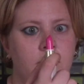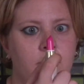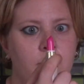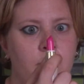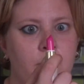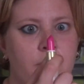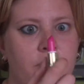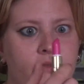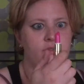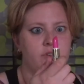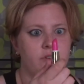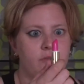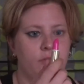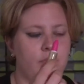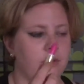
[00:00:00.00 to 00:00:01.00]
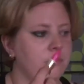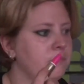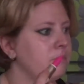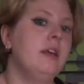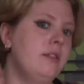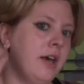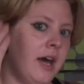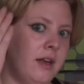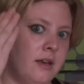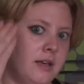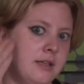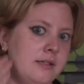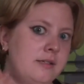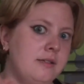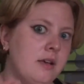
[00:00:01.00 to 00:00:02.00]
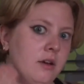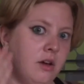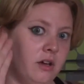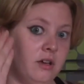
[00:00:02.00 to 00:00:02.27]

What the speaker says: A moment of truth. That is